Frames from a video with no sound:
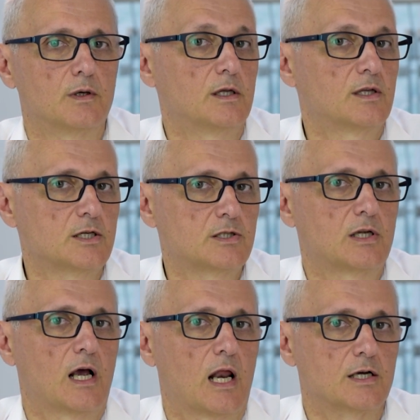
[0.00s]

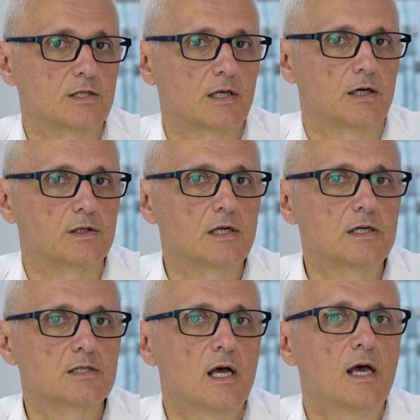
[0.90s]
industrialized
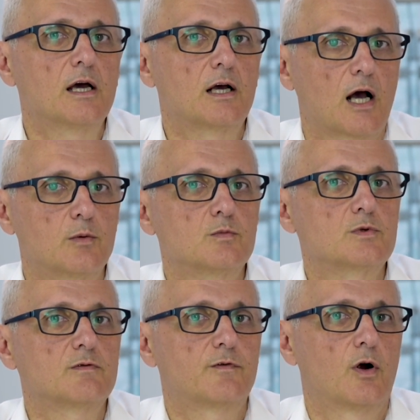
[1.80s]
countries
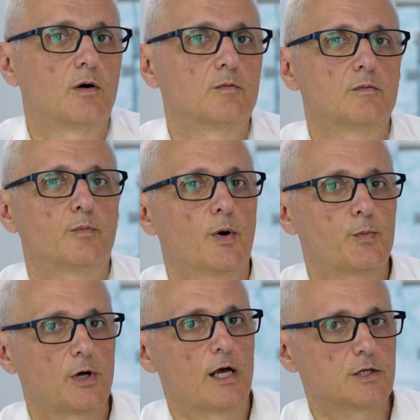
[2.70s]
comes from
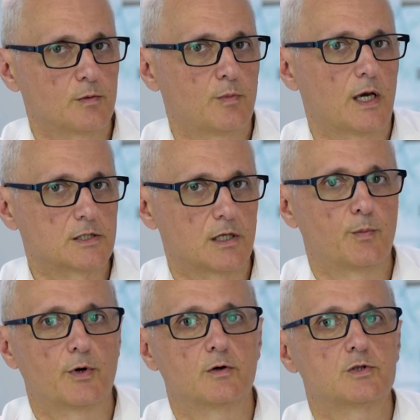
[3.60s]
population-based
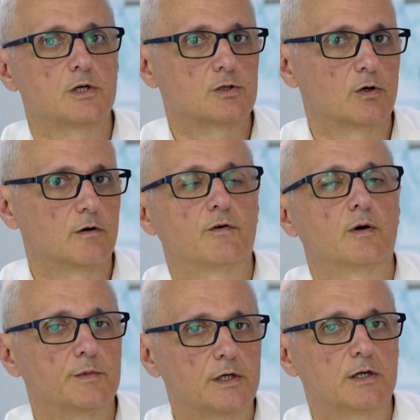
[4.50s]
approaches or
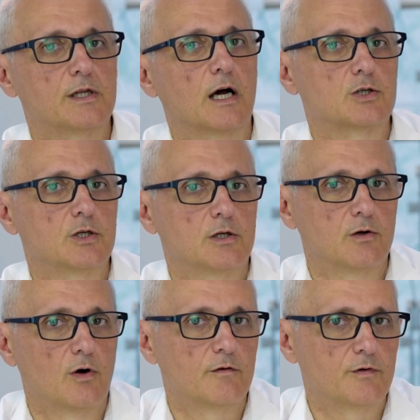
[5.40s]
from the
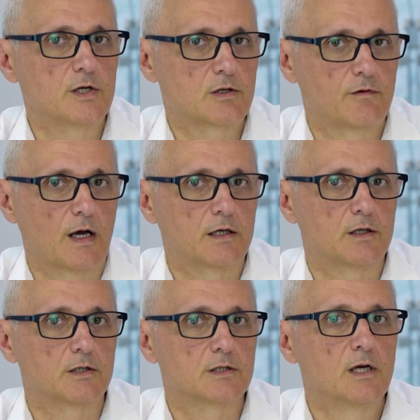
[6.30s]
reduction of risk
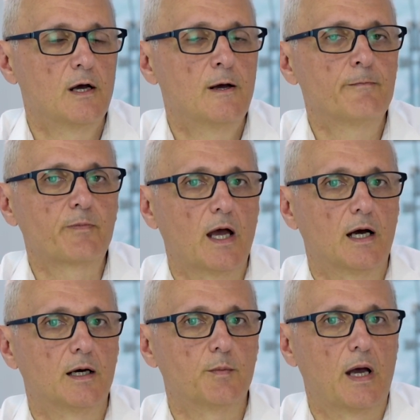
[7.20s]
factors
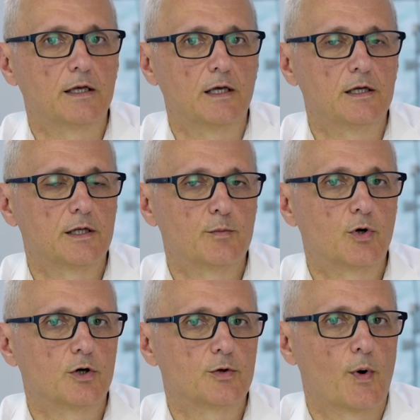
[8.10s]
in the
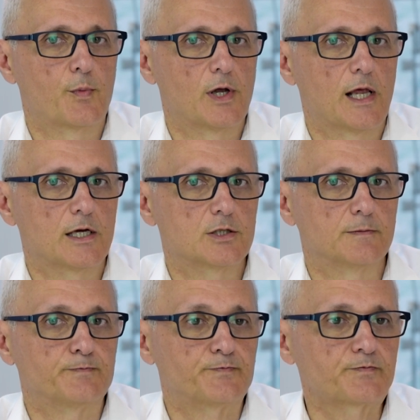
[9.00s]
broad
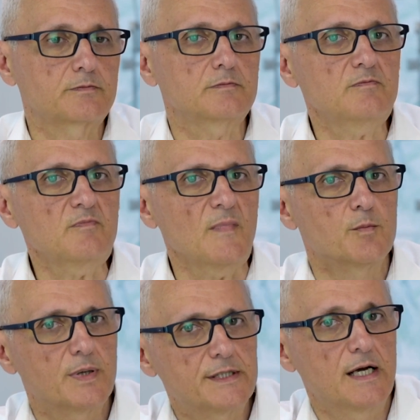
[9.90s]
population.
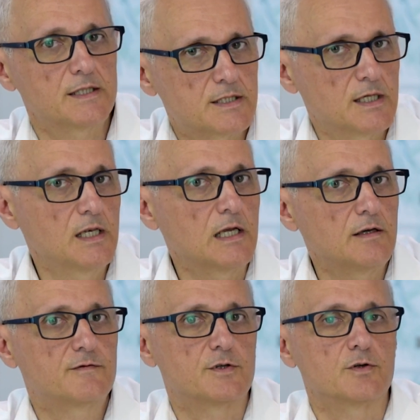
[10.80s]
But that still
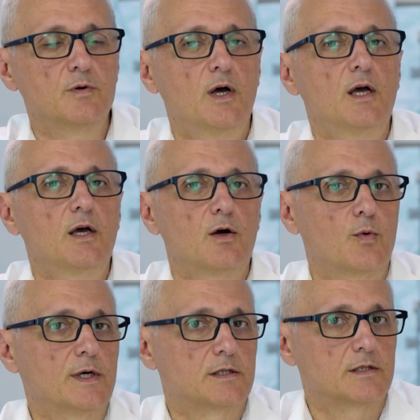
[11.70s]
leaves you
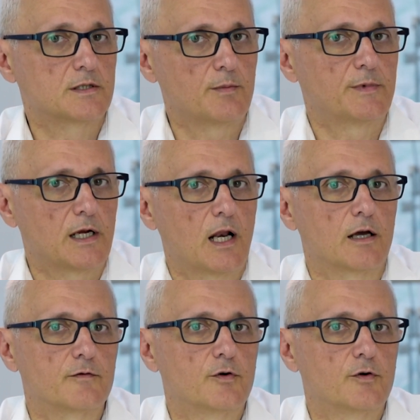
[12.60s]
with something like